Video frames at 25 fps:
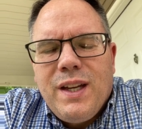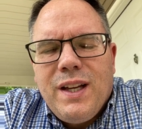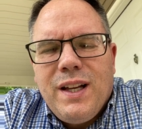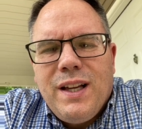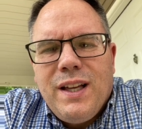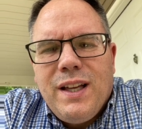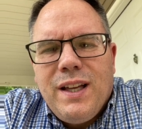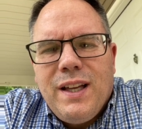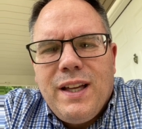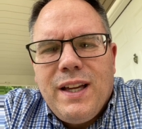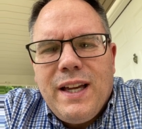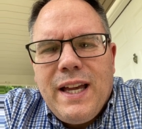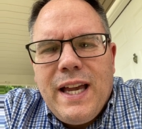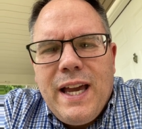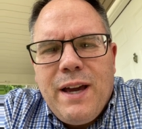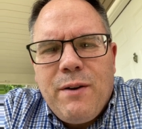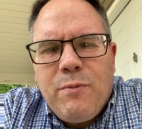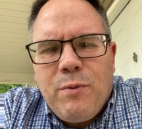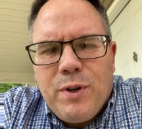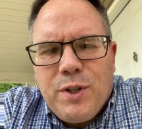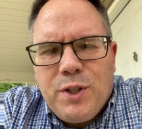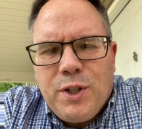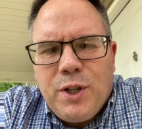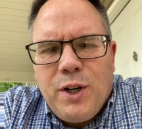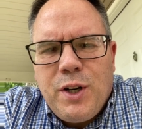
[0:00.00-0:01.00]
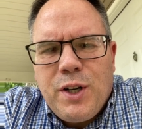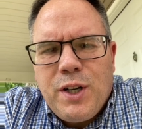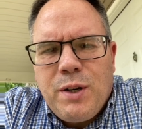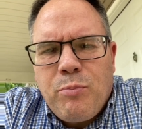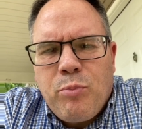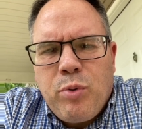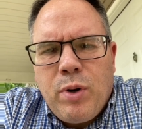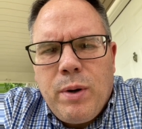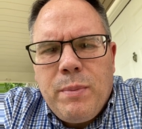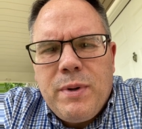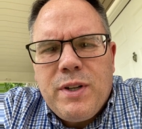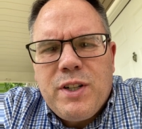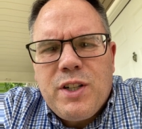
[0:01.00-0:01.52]
had returned to
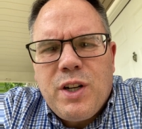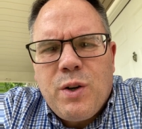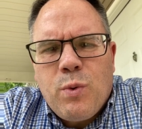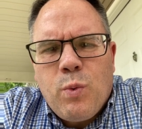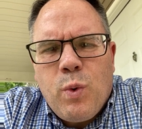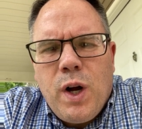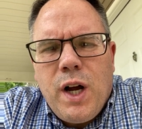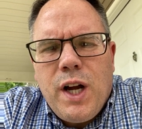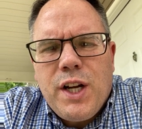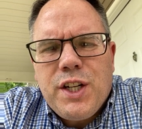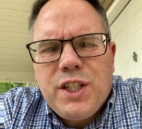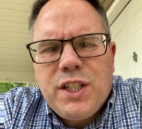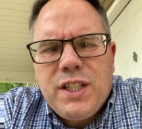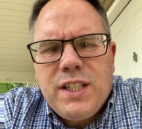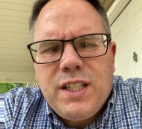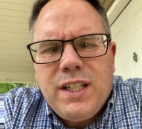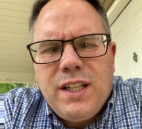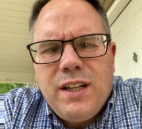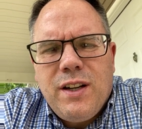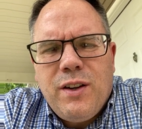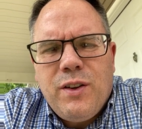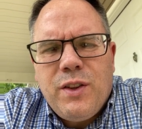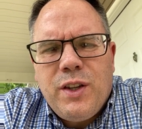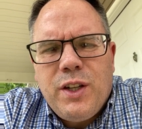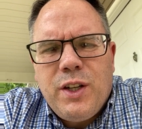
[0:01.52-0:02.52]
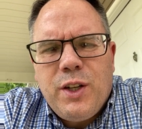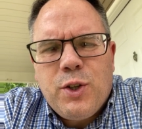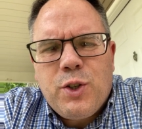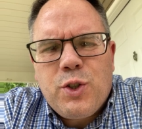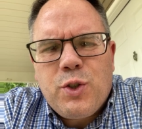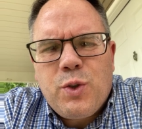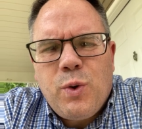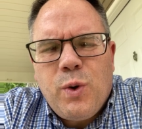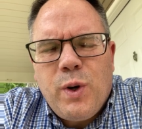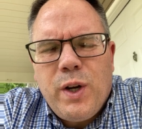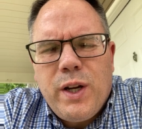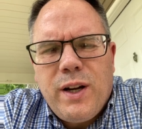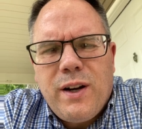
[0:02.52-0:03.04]
Bremerton, Washington on the
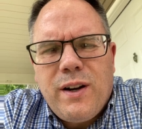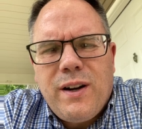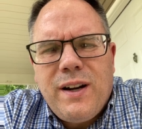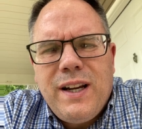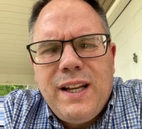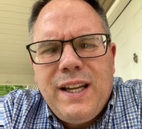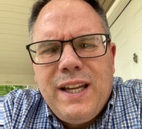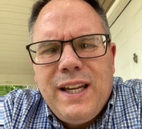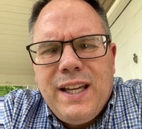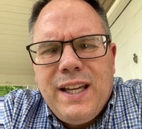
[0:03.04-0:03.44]
destroyer